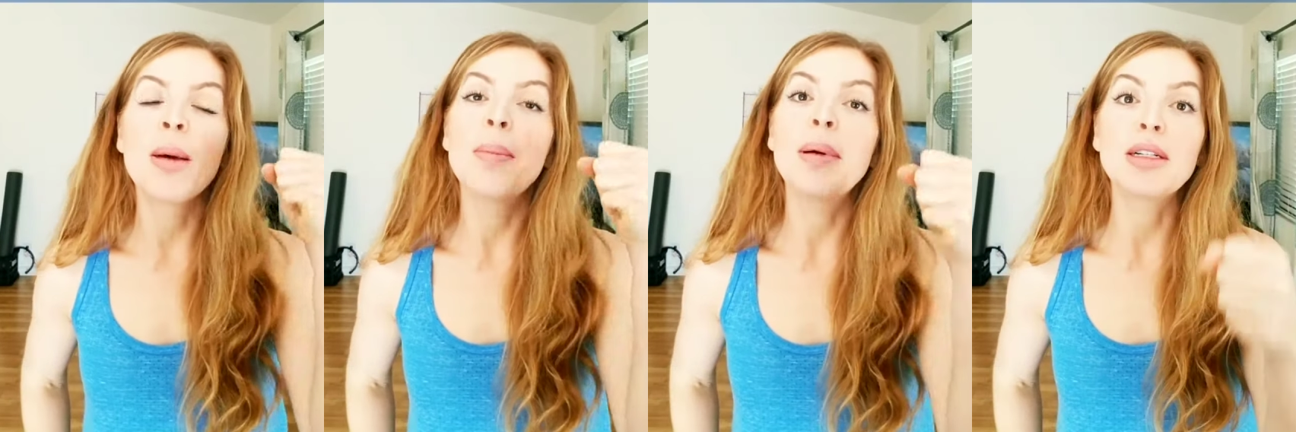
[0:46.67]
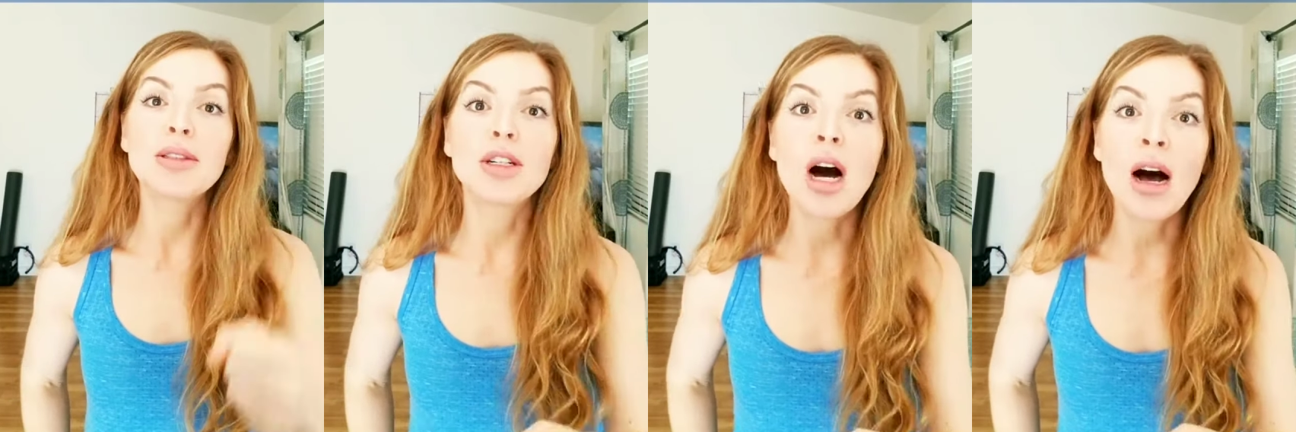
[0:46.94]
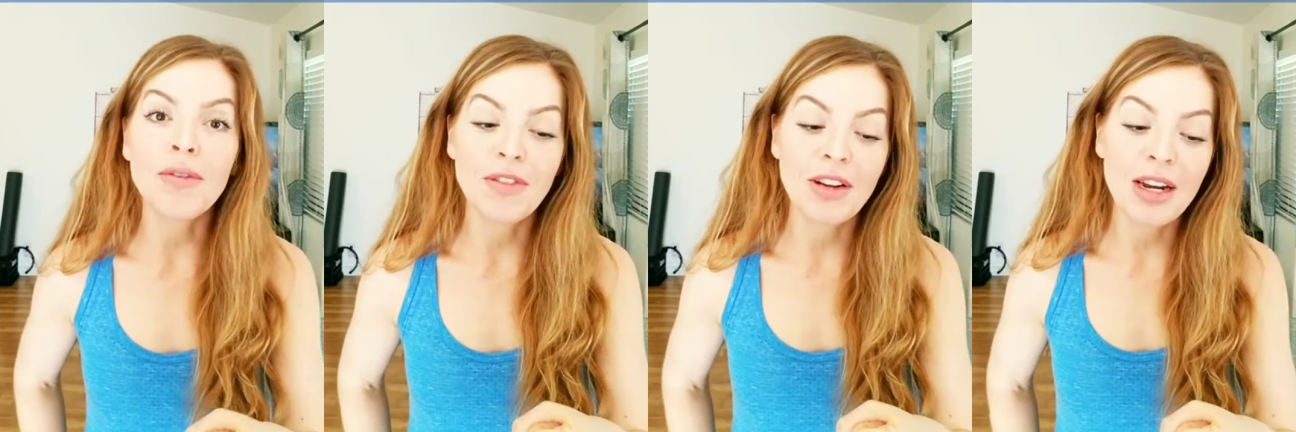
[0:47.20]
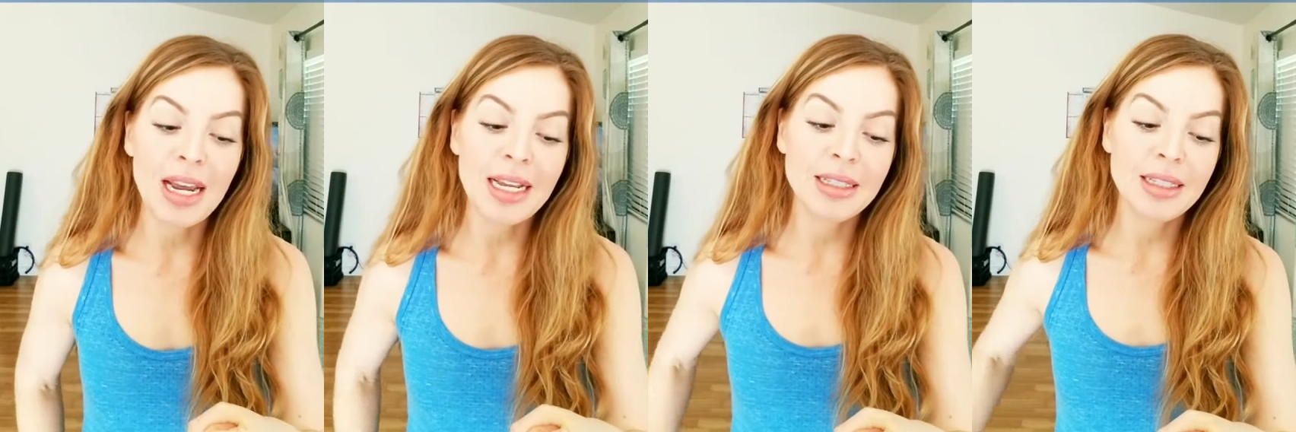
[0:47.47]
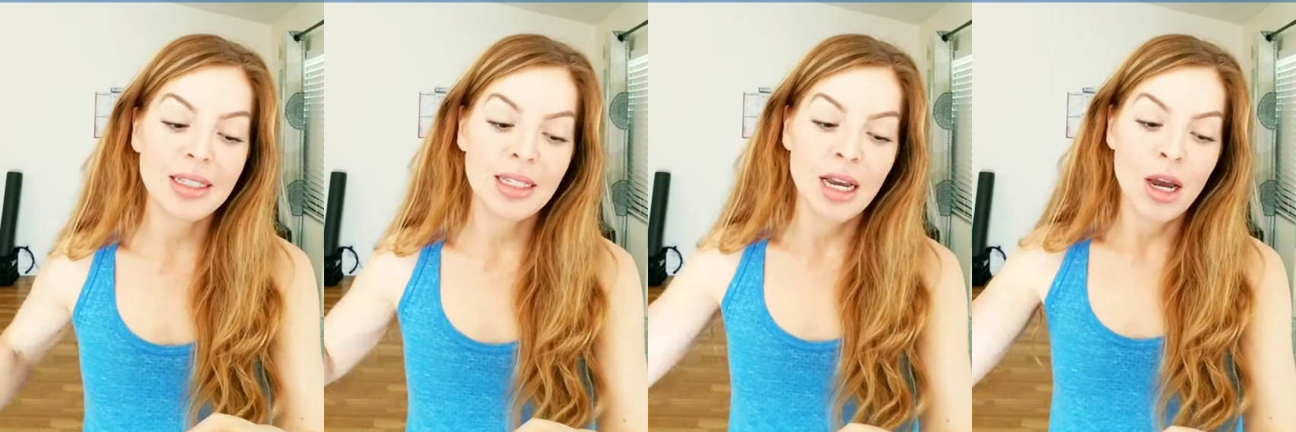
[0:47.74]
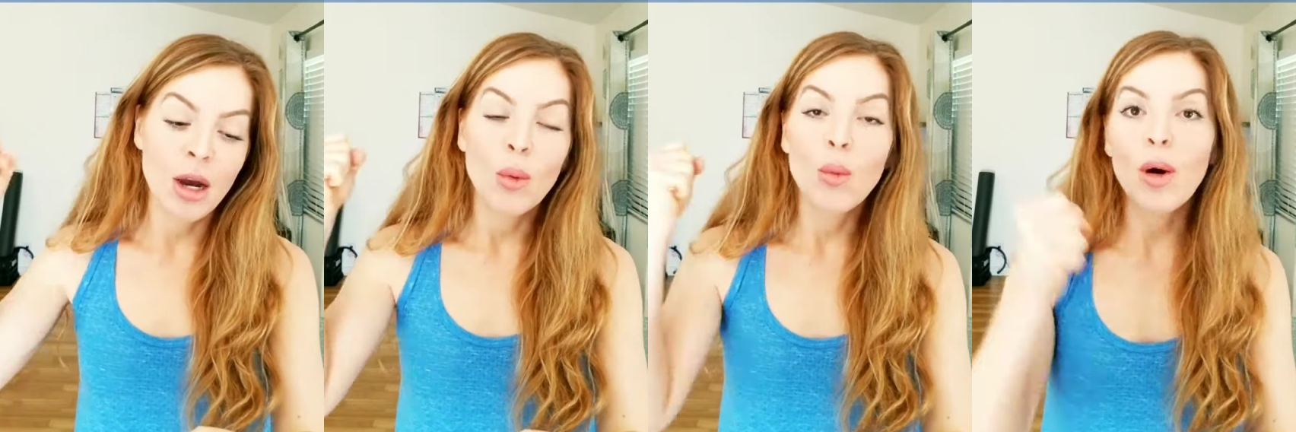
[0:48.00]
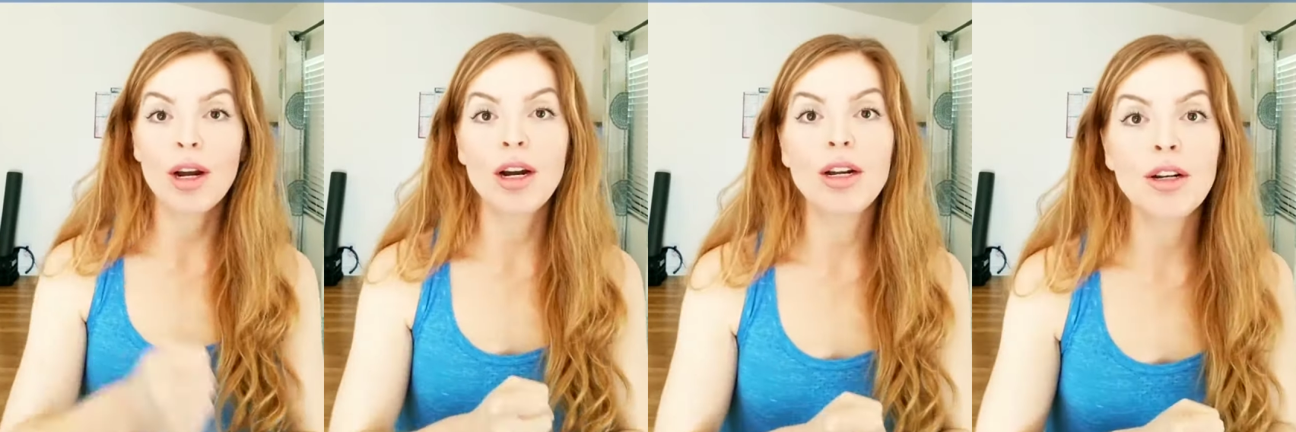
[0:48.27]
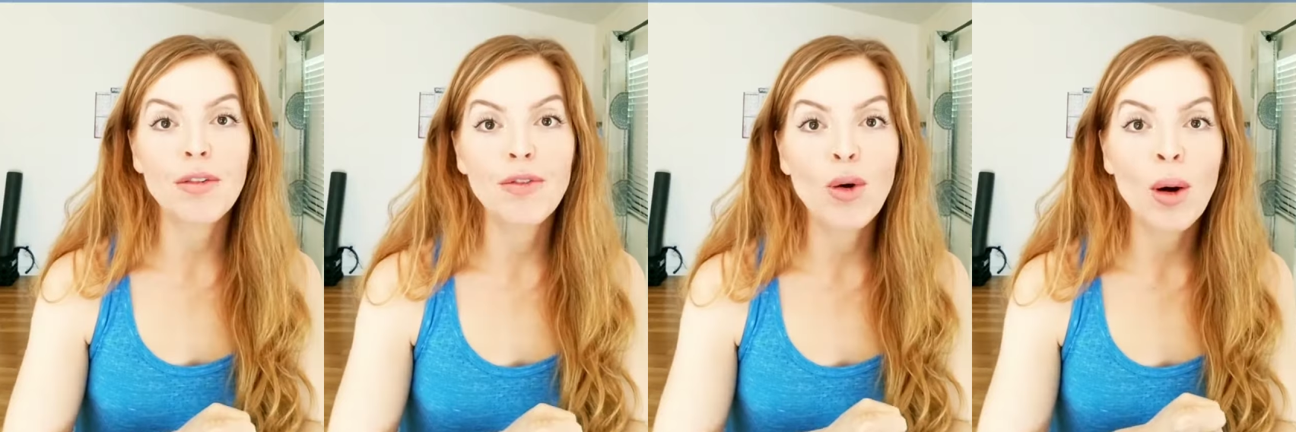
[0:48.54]
build confidence, work on
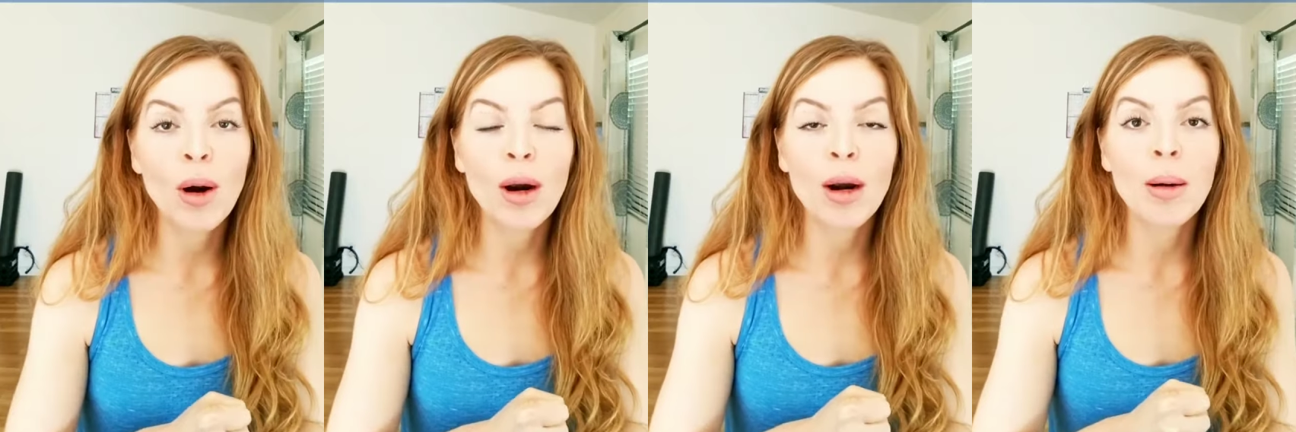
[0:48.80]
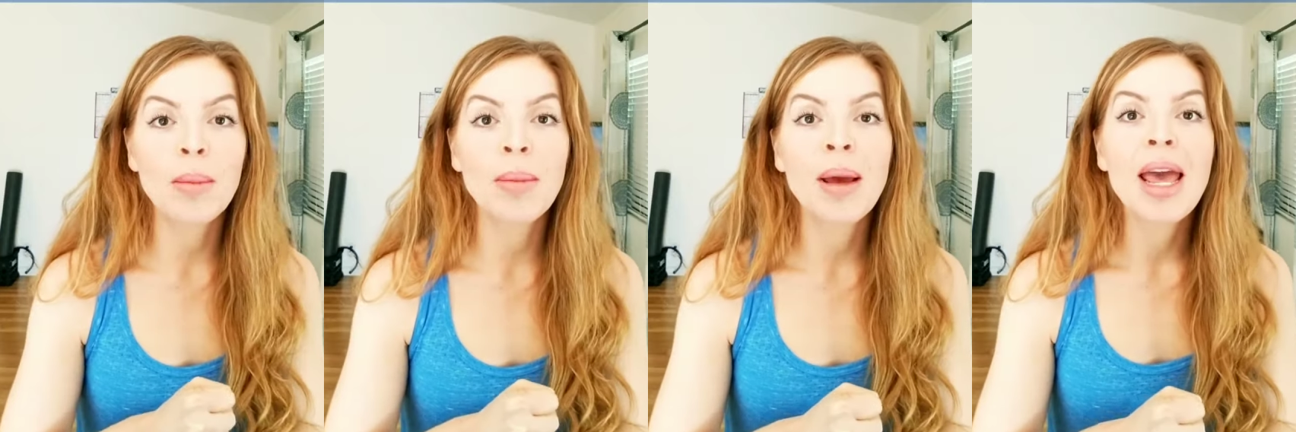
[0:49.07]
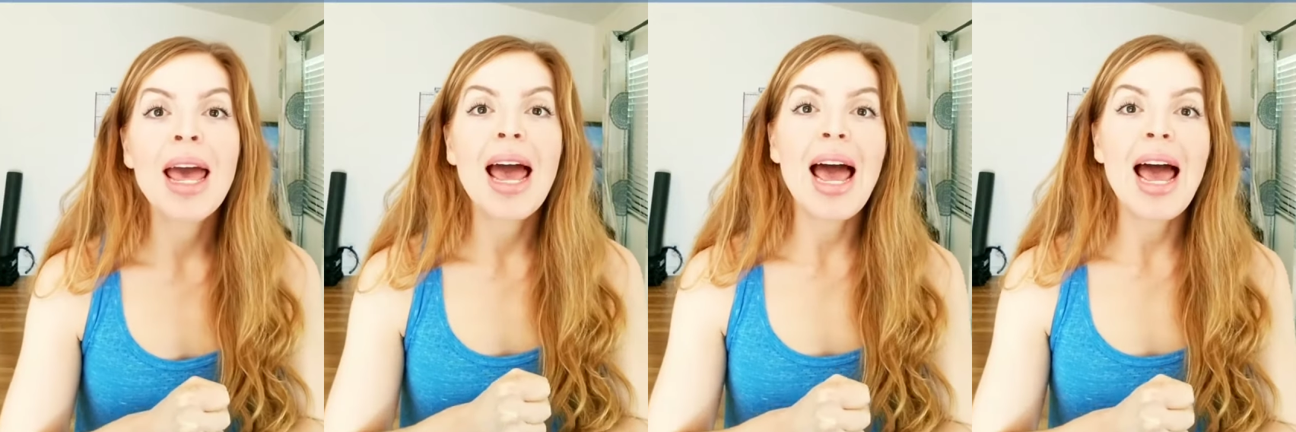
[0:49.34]
your form,